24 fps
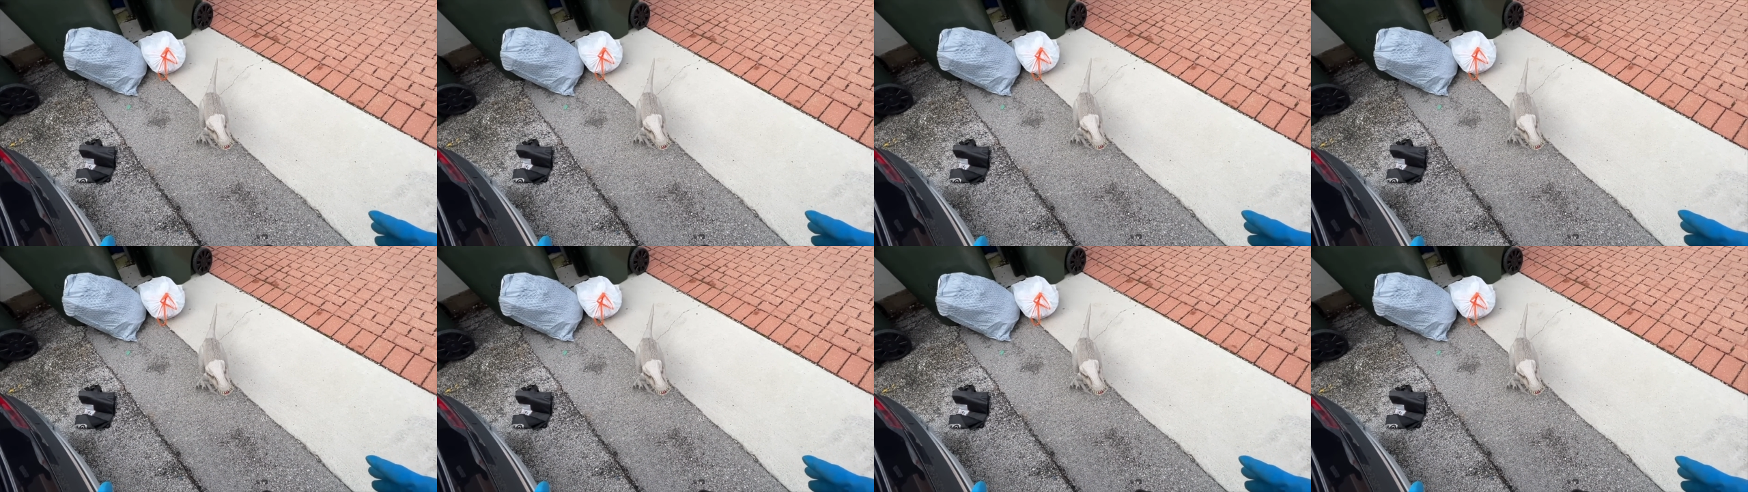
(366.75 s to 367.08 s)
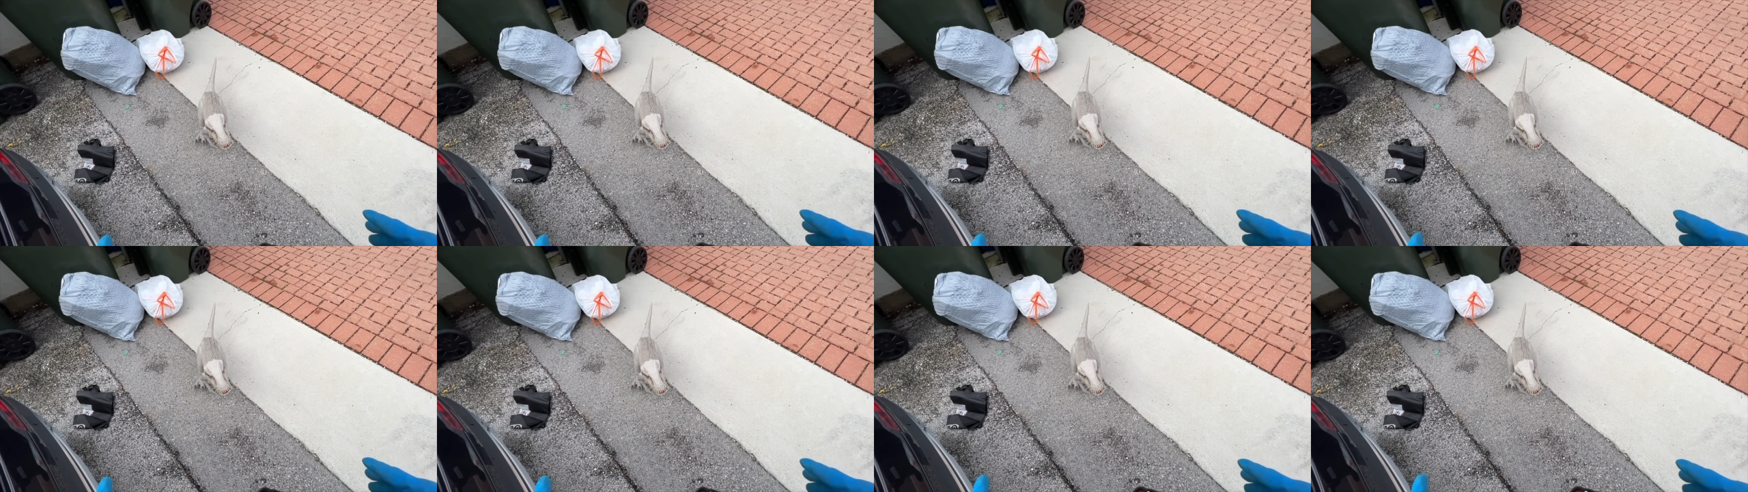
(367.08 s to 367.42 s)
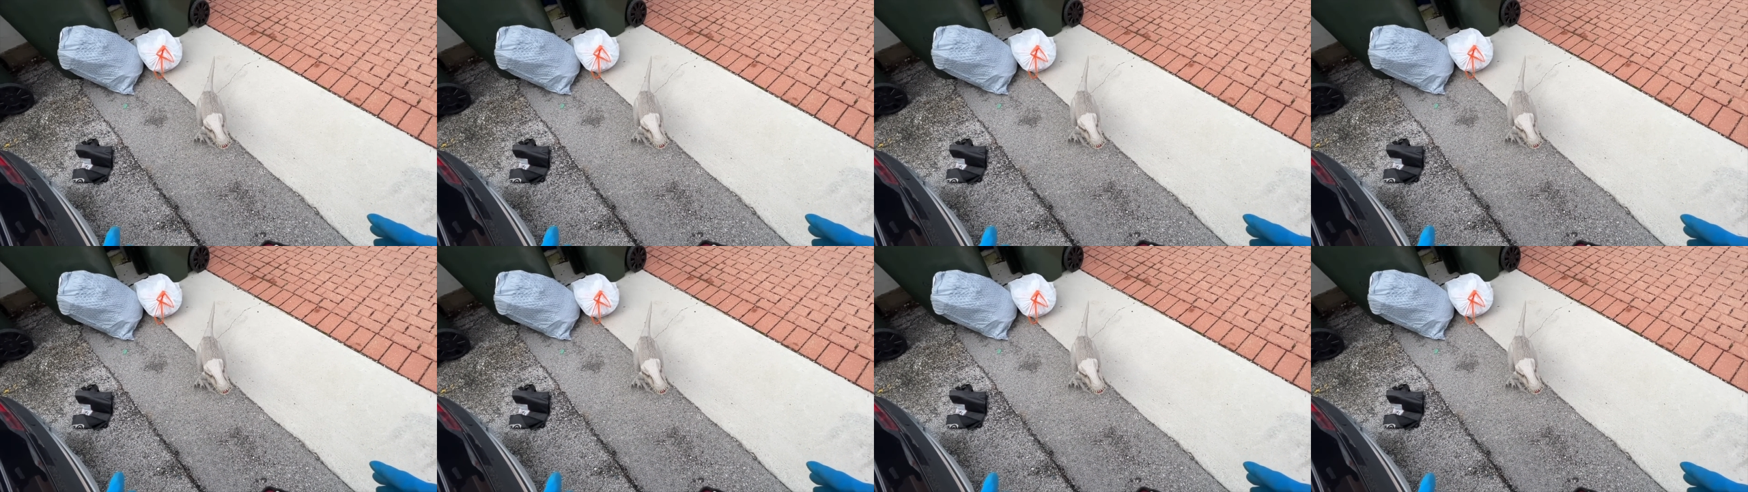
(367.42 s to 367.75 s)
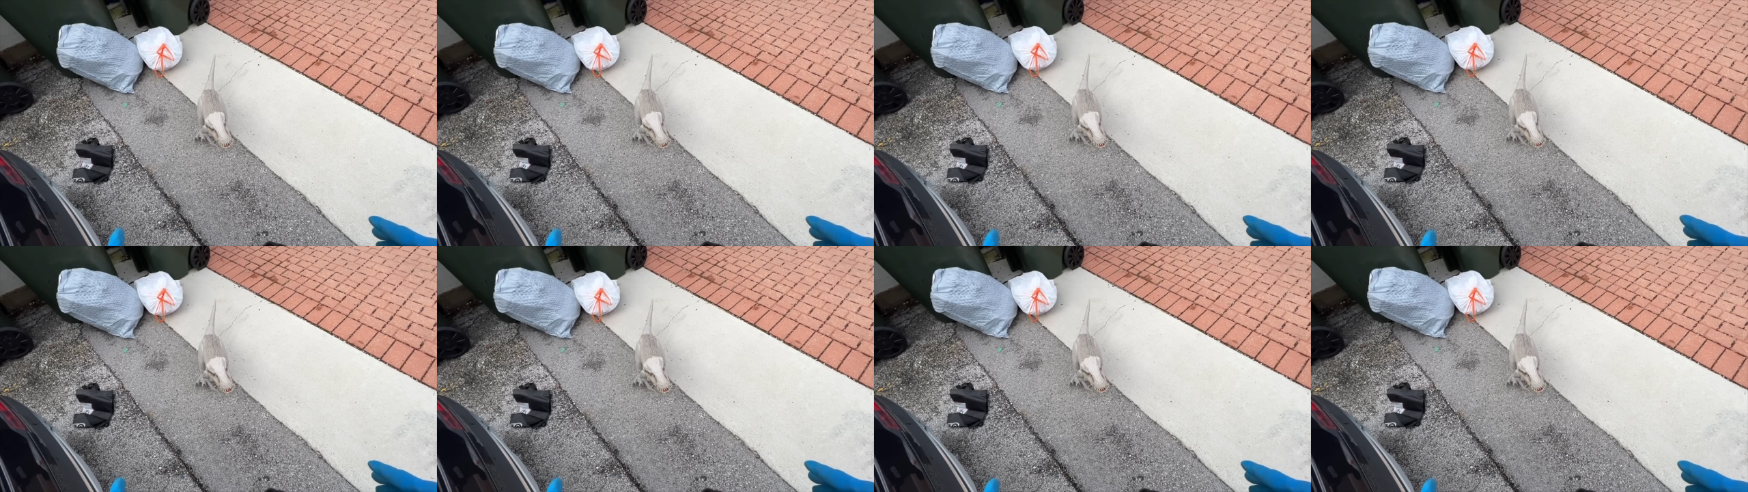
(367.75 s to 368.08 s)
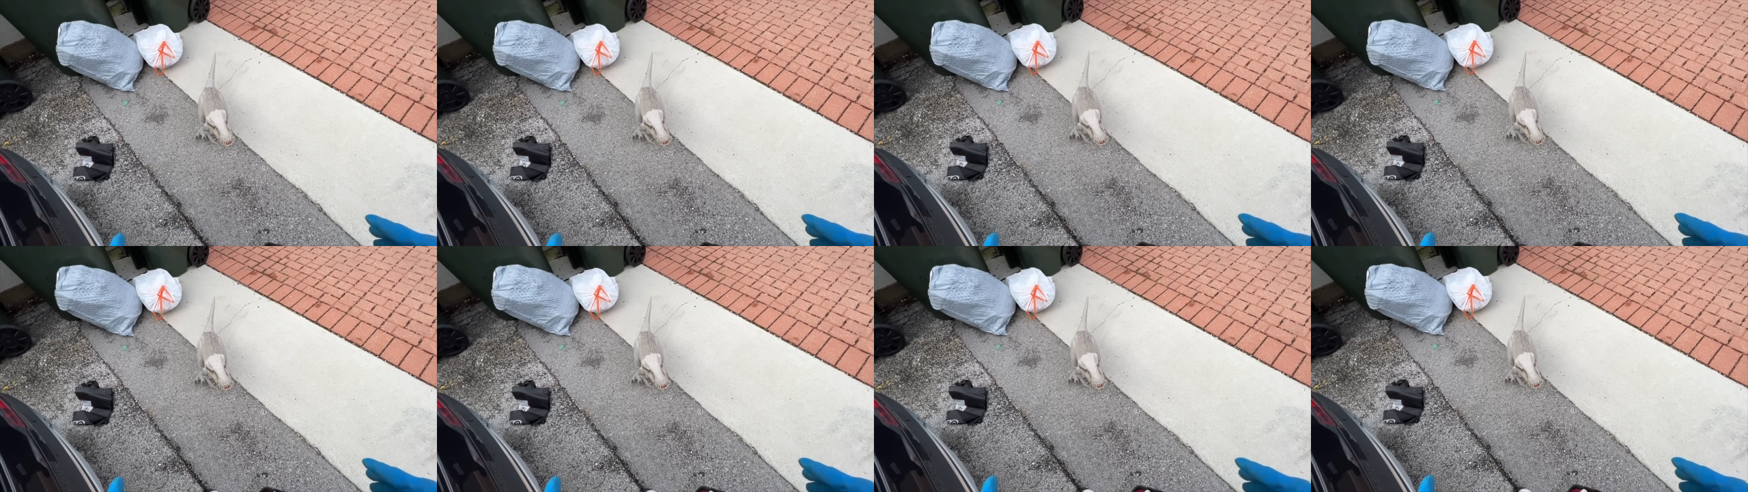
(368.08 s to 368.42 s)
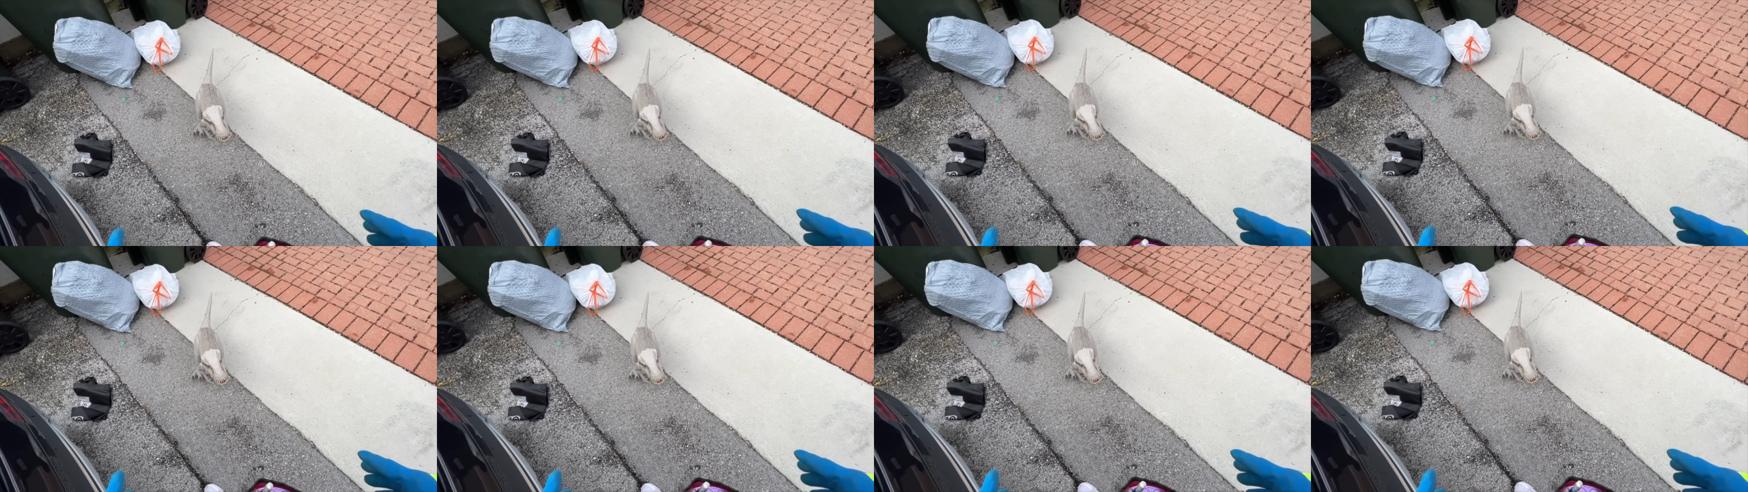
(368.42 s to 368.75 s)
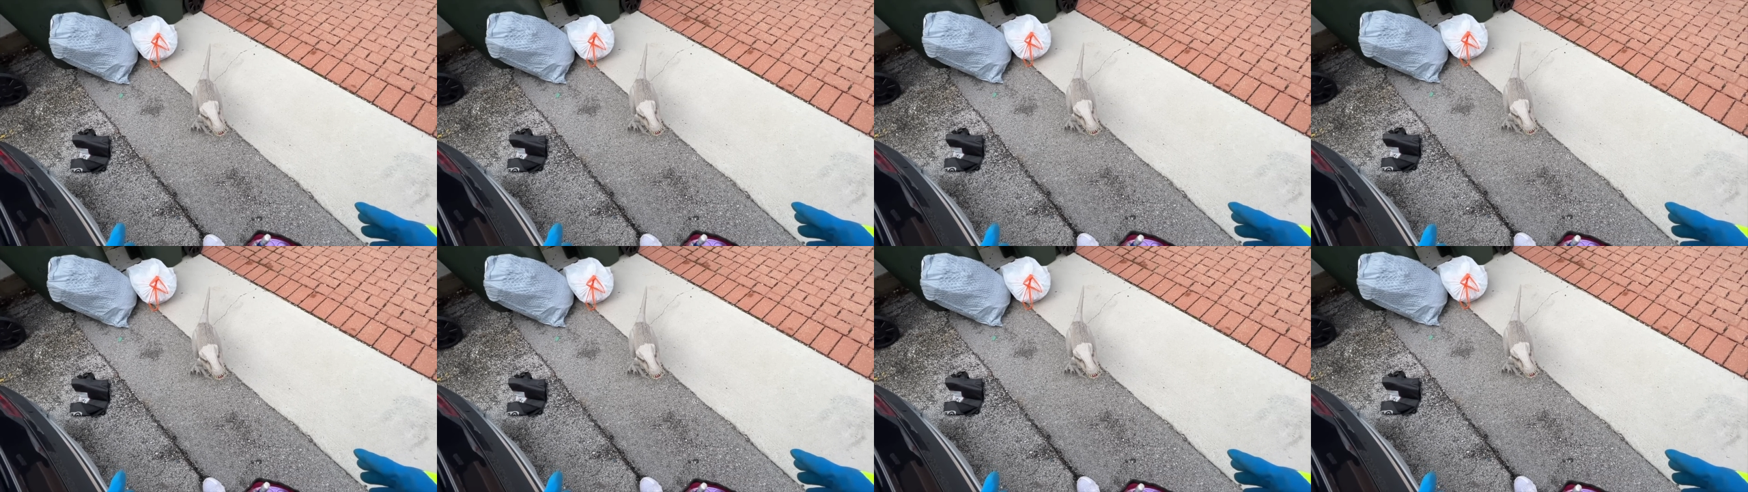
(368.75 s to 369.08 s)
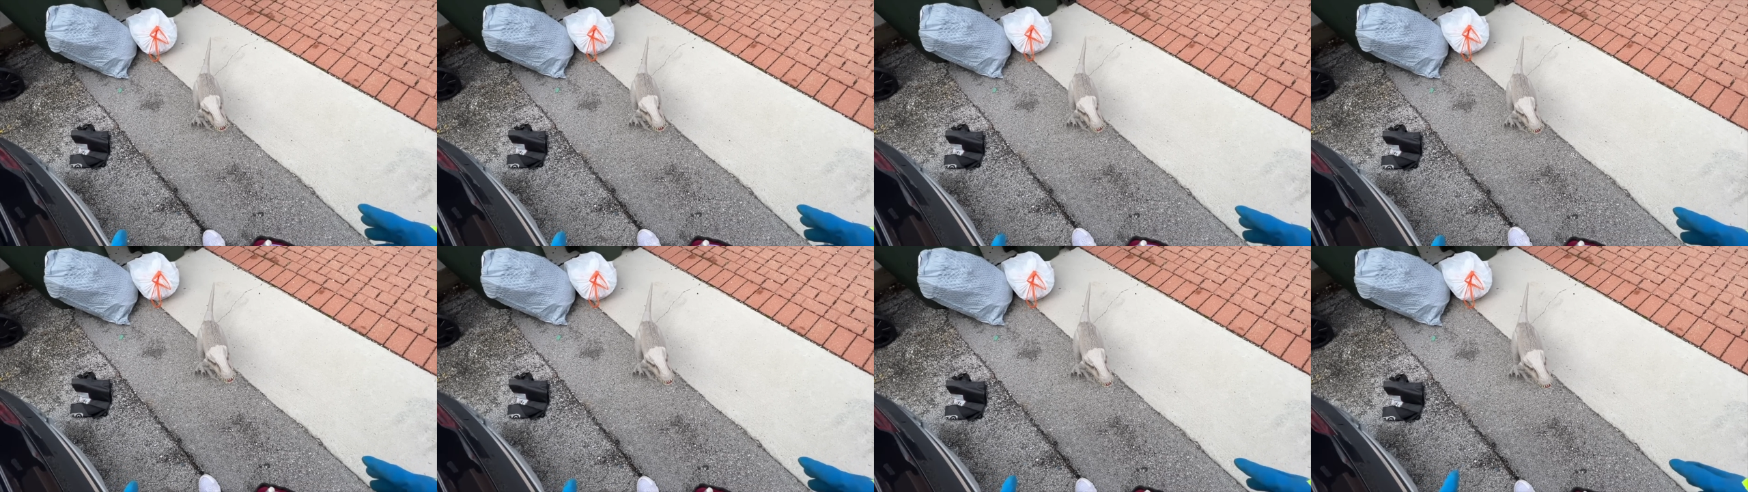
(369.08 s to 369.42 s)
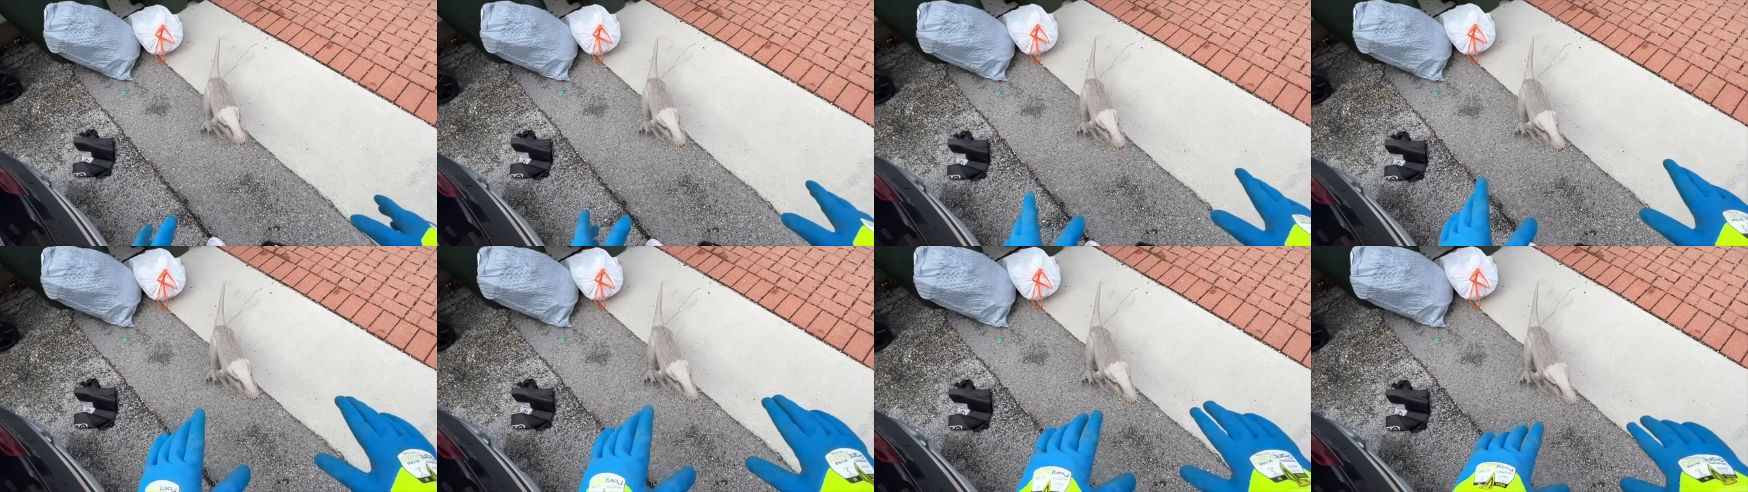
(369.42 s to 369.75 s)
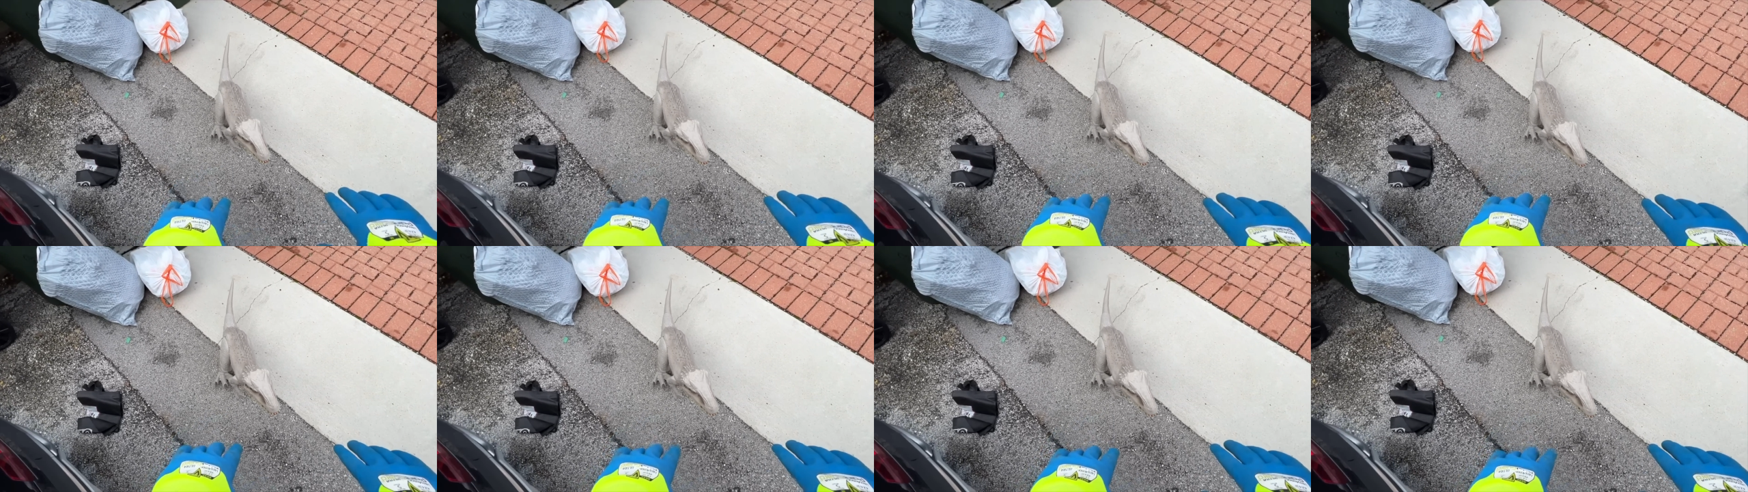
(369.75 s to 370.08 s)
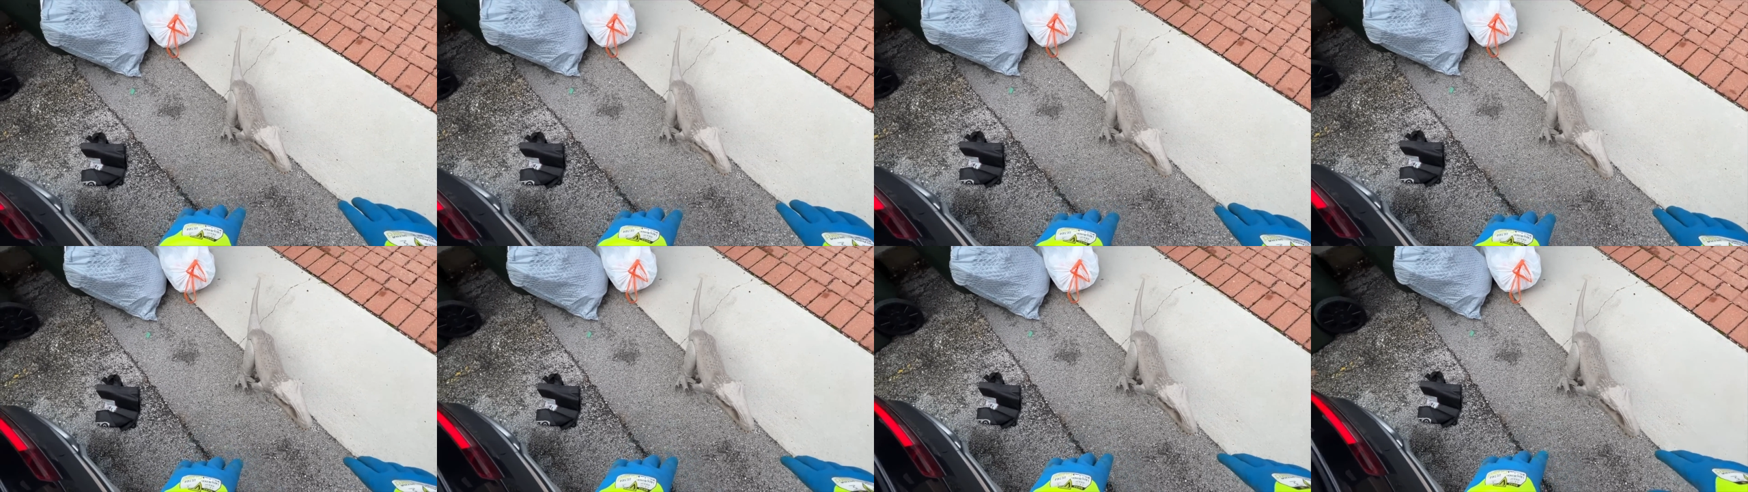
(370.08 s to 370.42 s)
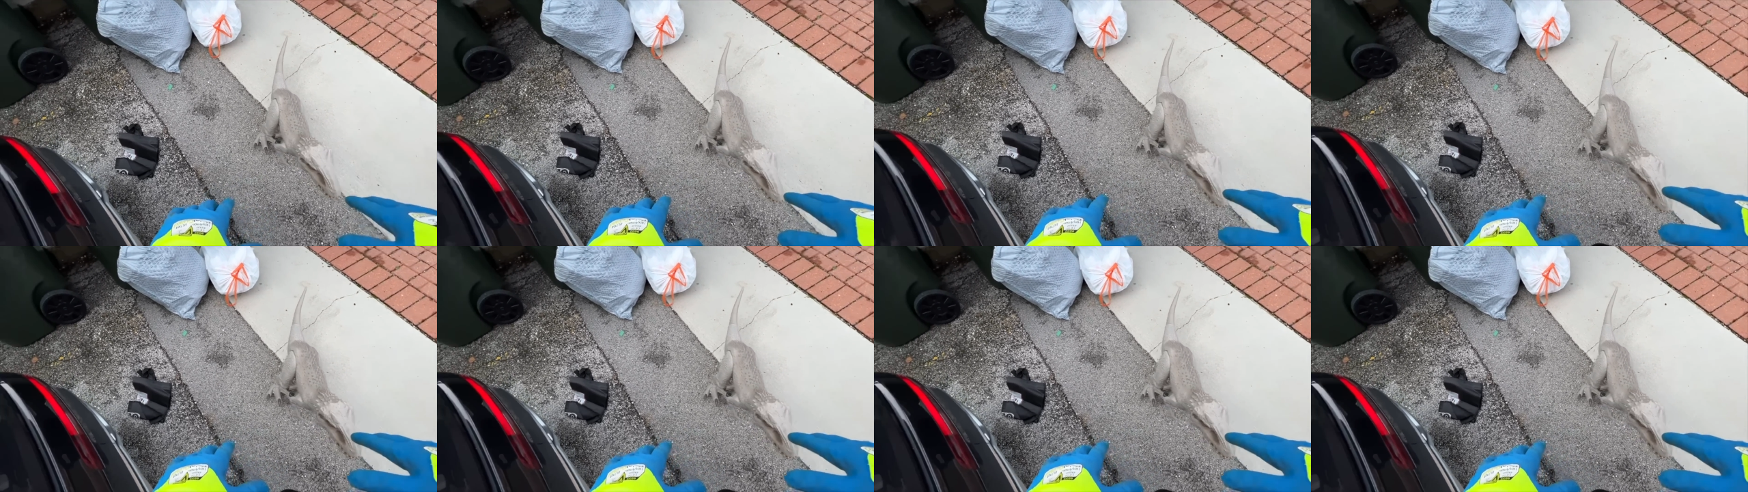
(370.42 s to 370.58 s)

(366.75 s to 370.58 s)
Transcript: No face is visible, so there are no lips to read.